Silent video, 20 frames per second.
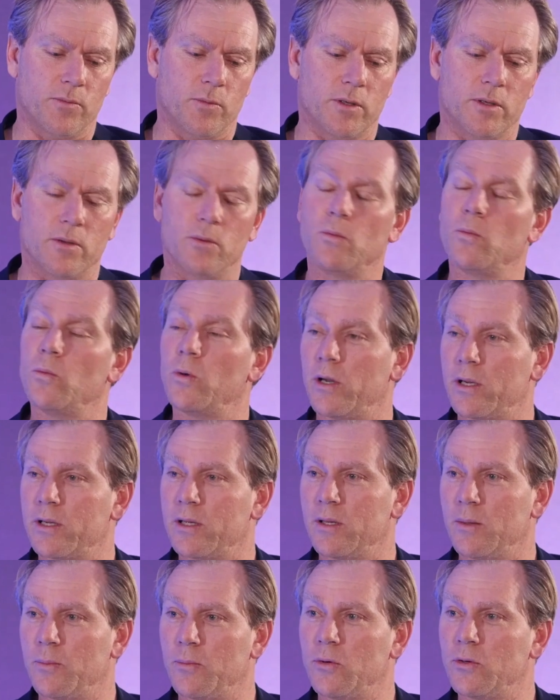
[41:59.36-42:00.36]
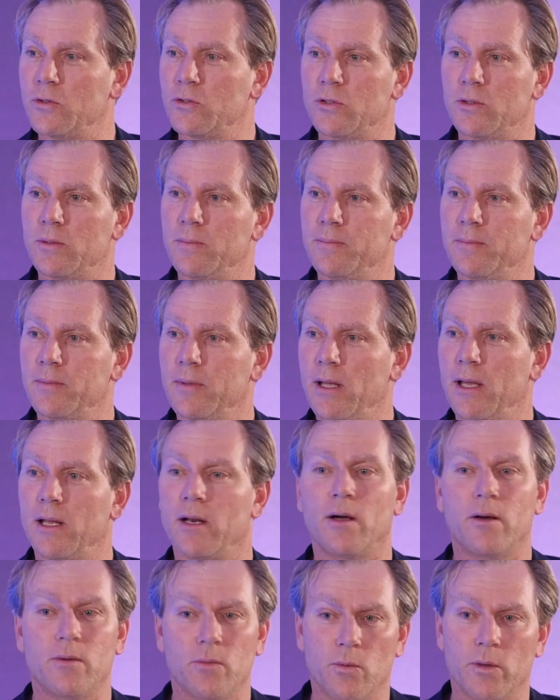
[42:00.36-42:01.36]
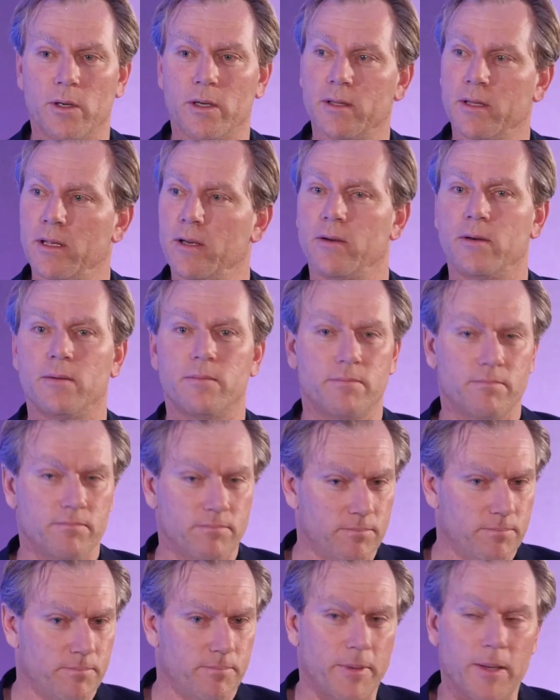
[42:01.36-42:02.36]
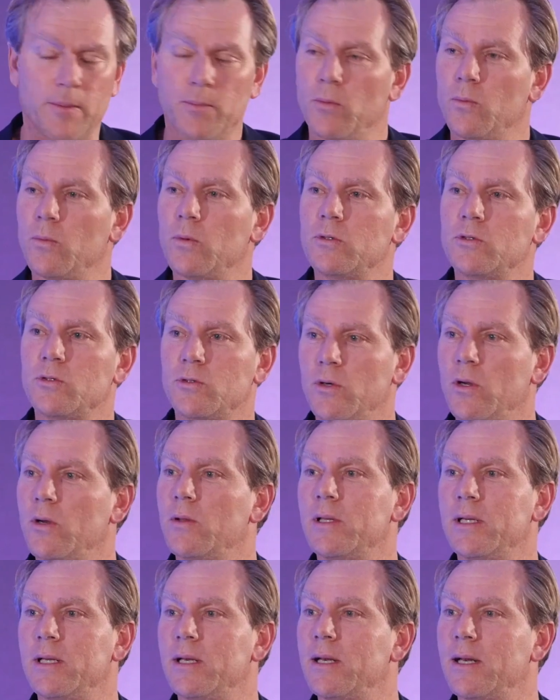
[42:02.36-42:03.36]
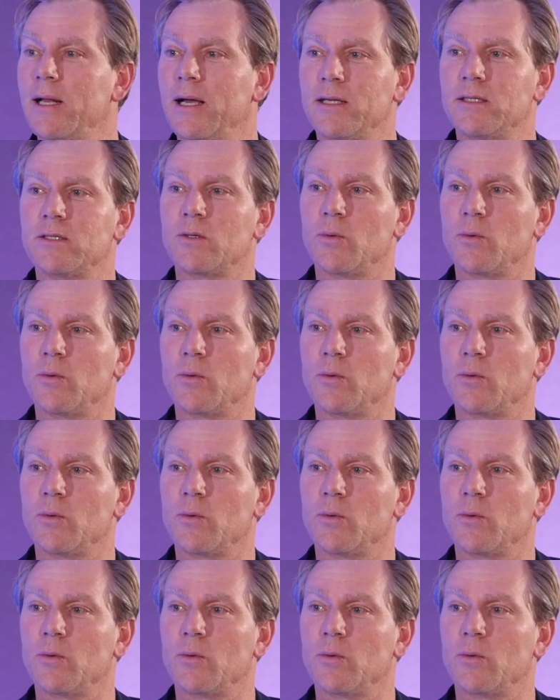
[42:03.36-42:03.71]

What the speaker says: will work in the boardroom and I'll work there and people will stroll in and ask